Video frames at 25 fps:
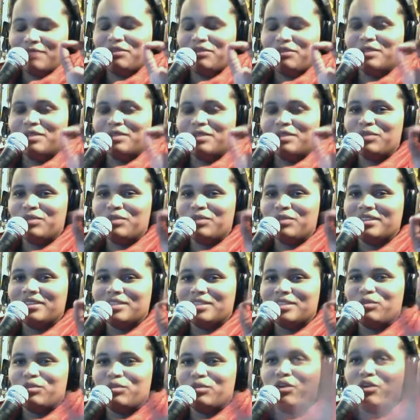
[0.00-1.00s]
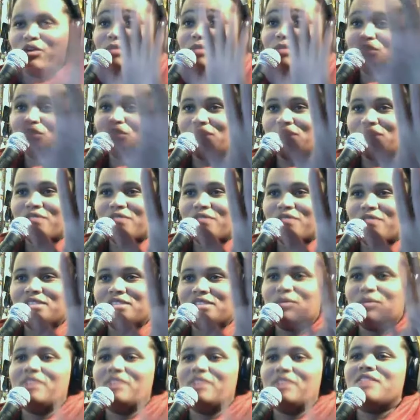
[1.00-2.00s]
failed to bring this up before, and I'm so sorry for
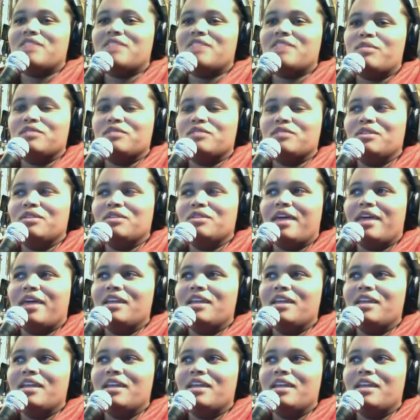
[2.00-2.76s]
stepping on top of you. That